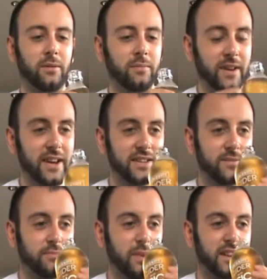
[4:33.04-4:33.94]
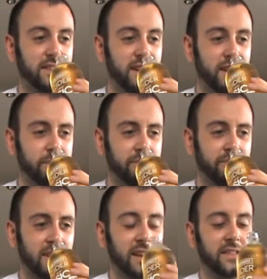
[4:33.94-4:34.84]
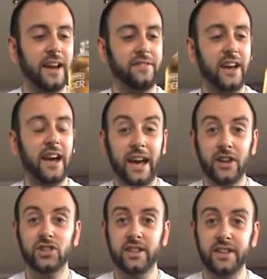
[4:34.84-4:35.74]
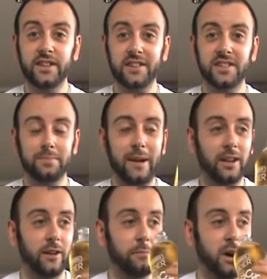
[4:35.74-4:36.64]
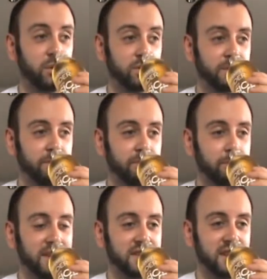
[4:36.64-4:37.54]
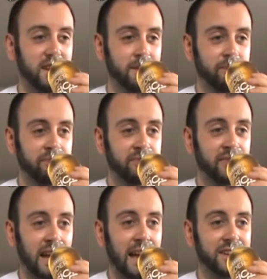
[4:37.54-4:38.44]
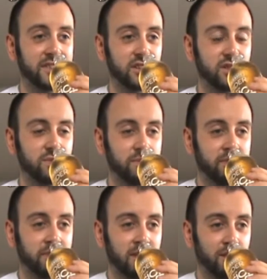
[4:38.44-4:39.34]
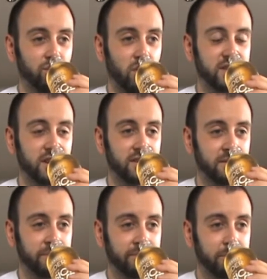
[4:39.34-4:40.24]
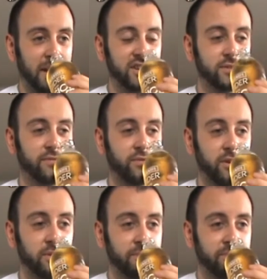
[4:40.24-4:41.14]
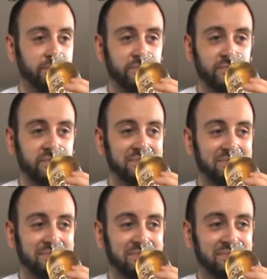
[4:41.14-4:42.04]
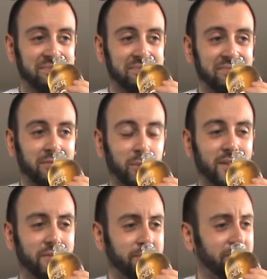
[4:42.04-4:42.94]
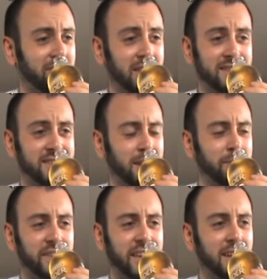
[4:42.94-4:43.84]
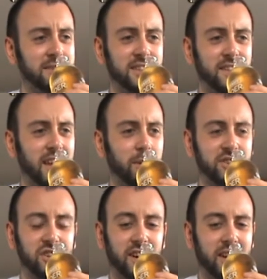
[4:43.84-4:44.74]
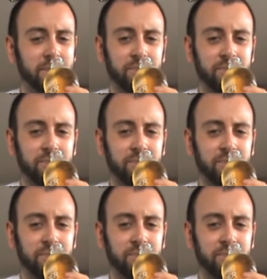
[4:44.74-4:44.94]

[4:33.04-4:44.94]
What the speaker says: it is well in date. That actually does smell of mould. Musty and just rotten passion fruit with something else in there which I